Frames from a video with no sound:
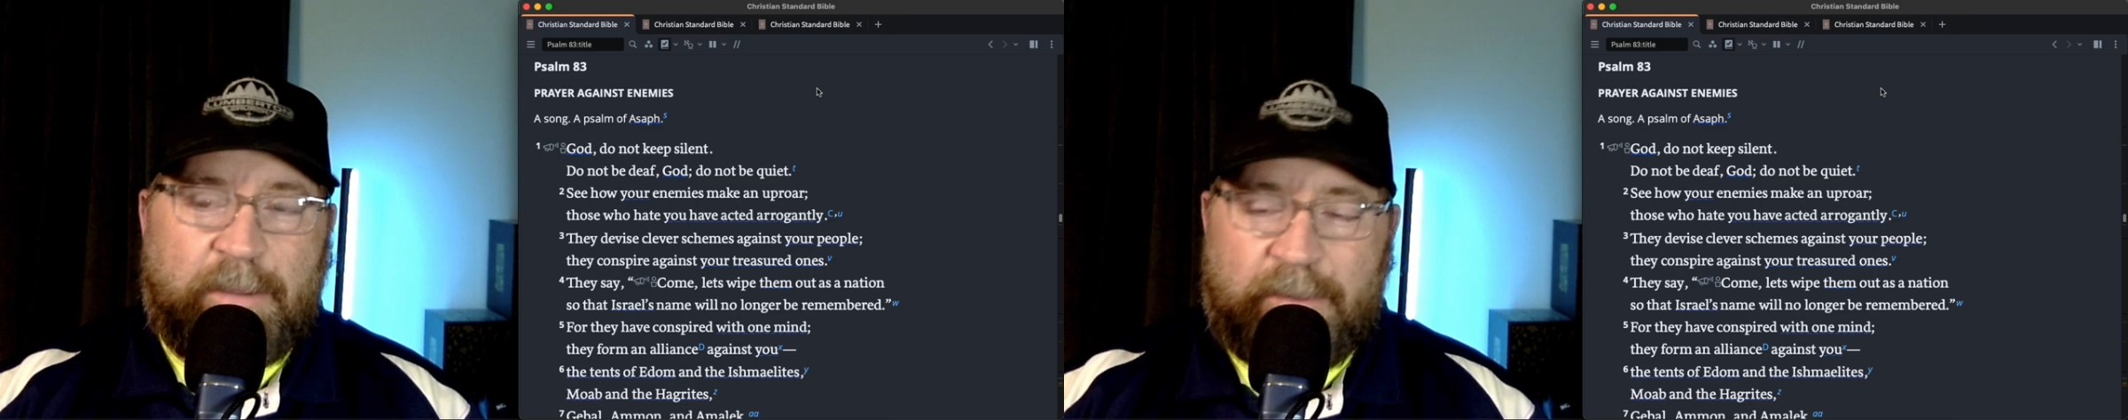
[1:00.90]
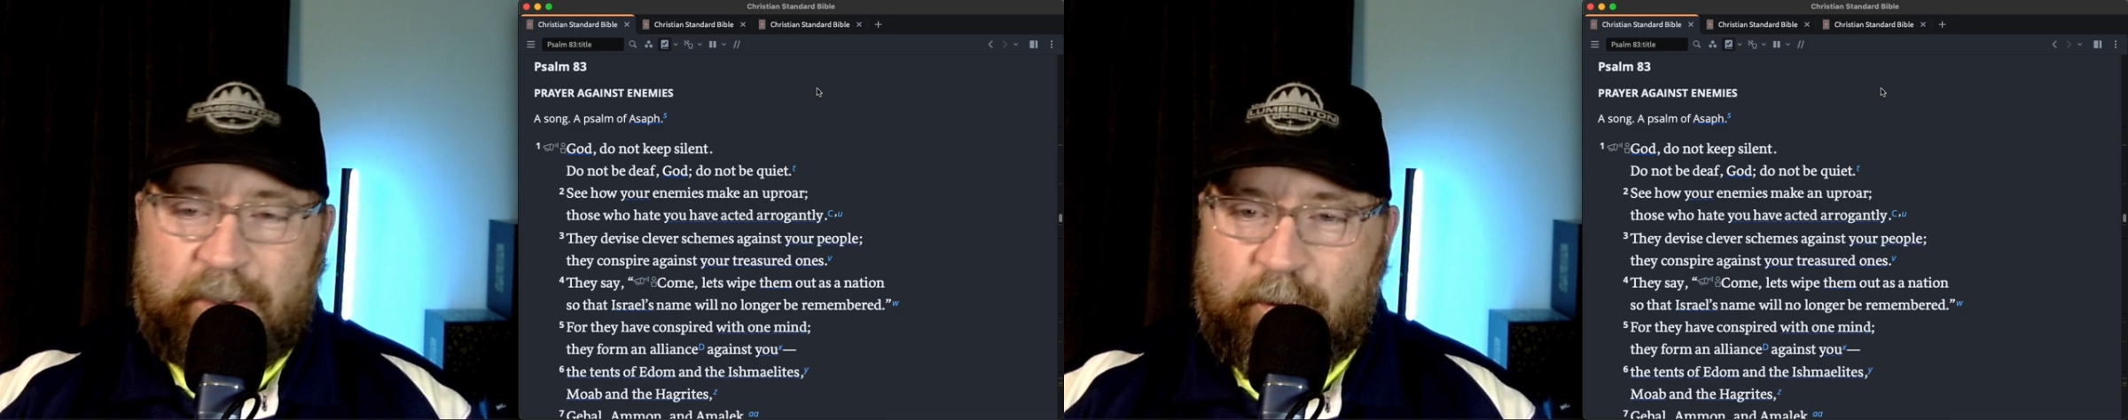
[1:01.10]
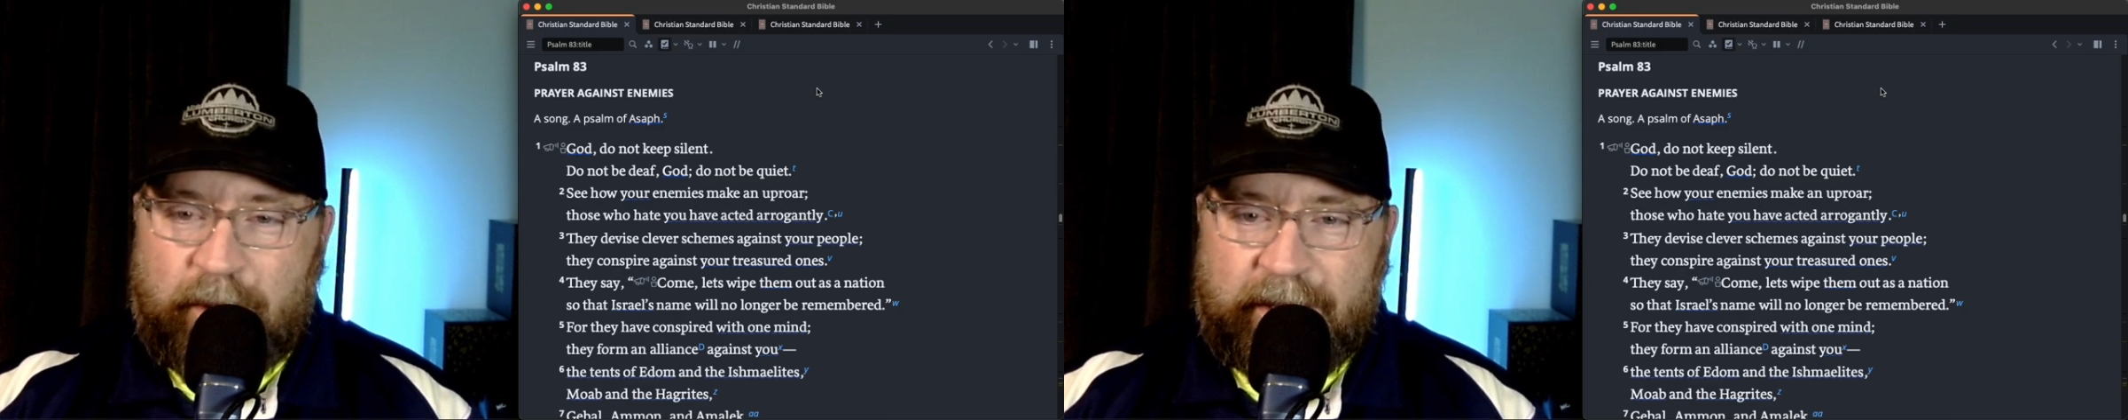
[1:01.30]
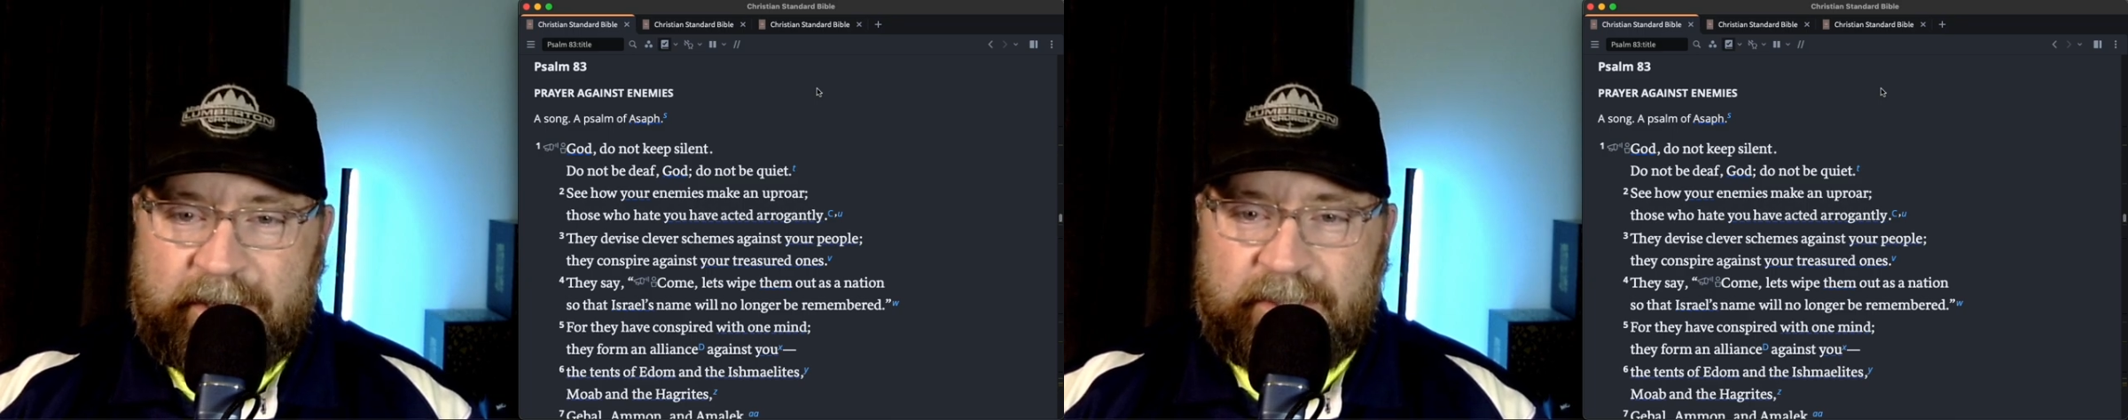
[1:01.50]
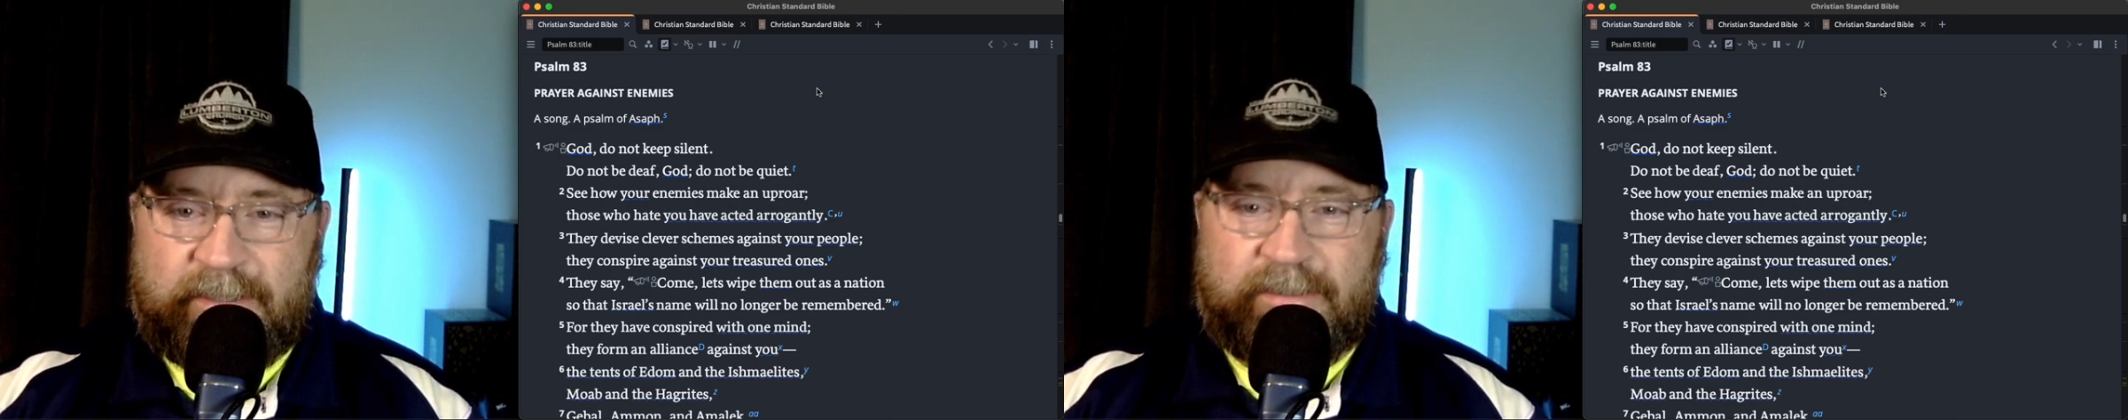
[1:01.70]
be
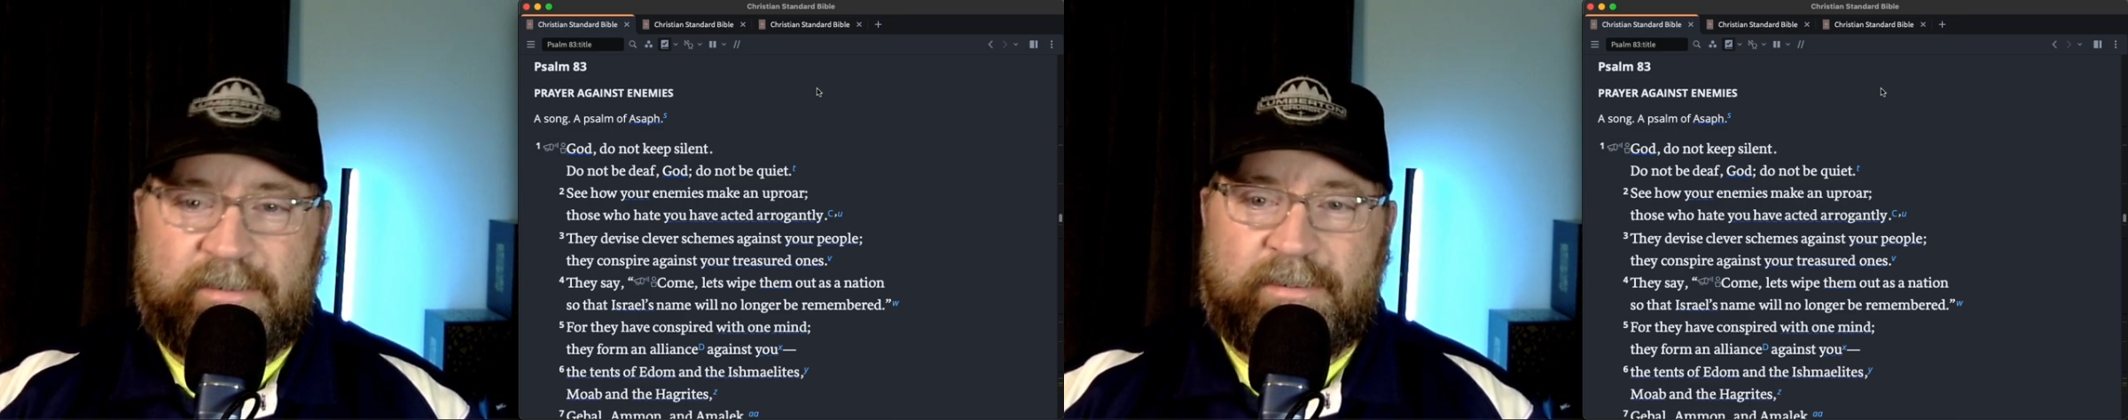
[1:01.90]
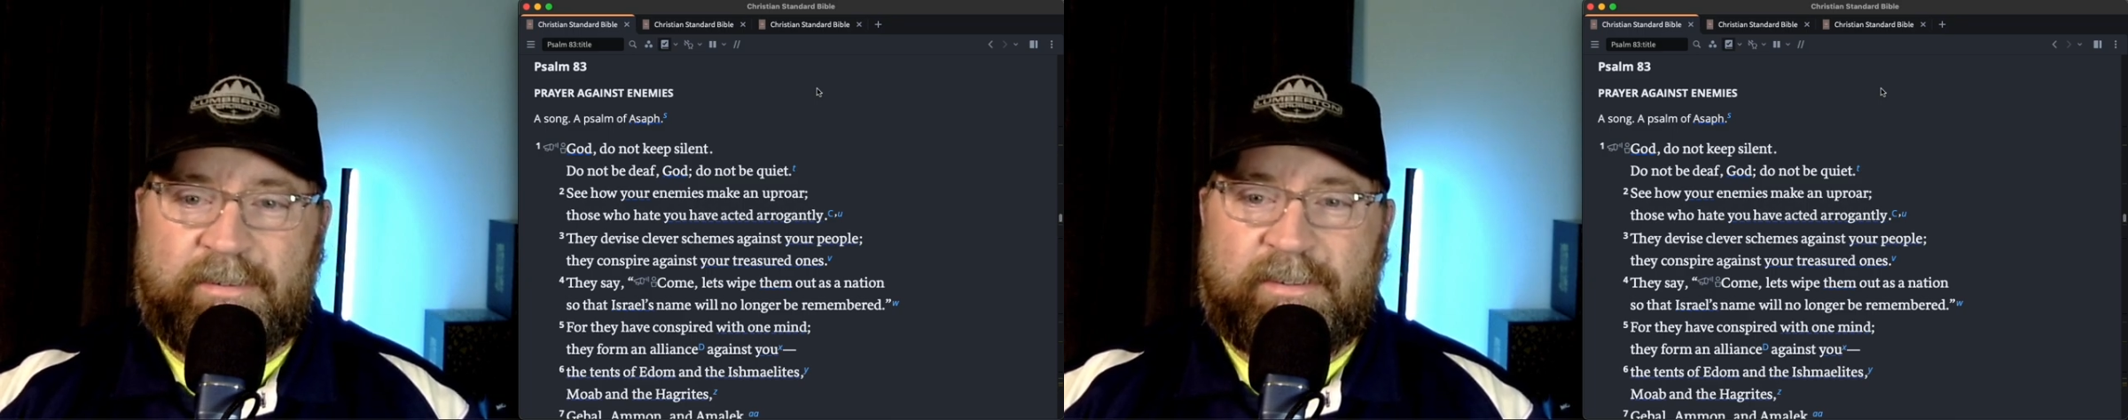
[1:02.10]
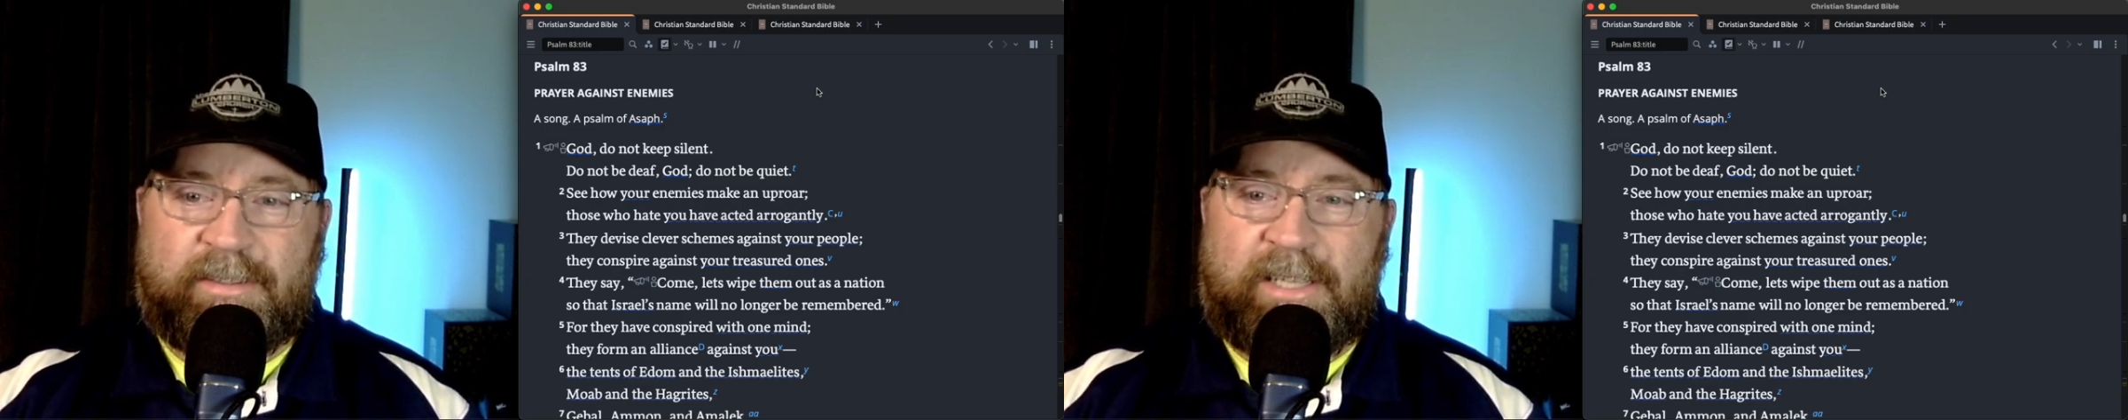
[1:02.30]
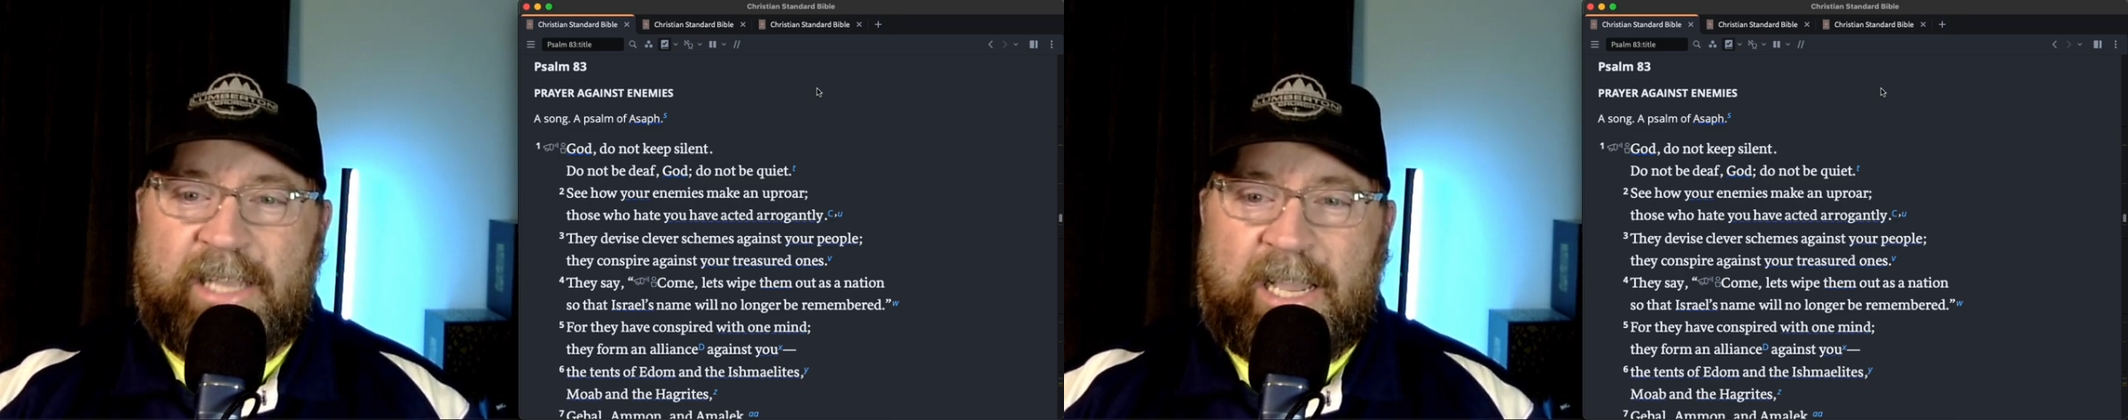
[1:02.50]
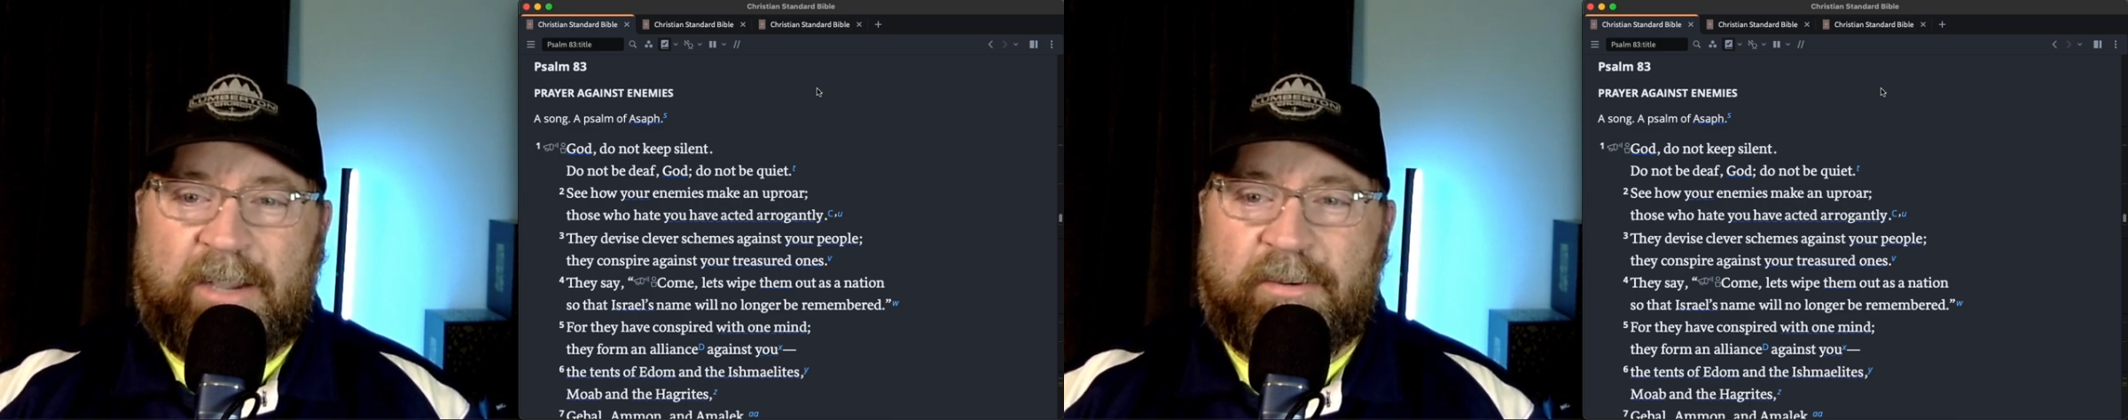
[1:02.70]
quiet. See
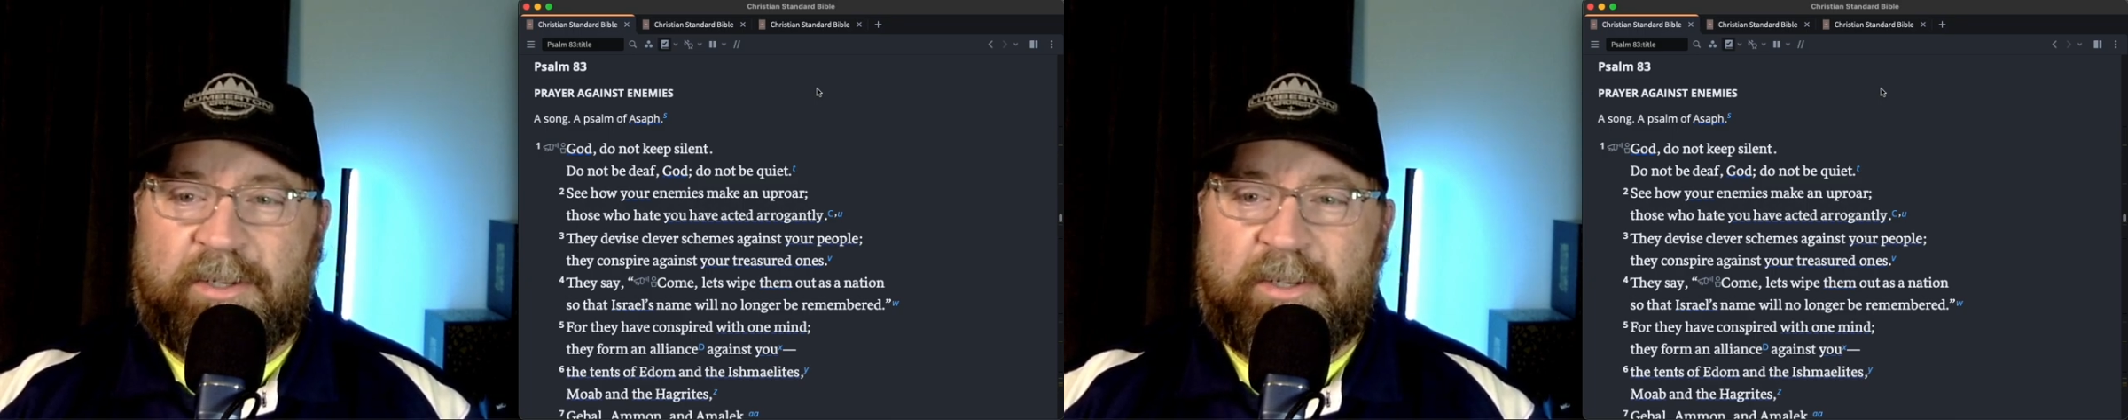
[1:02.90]
how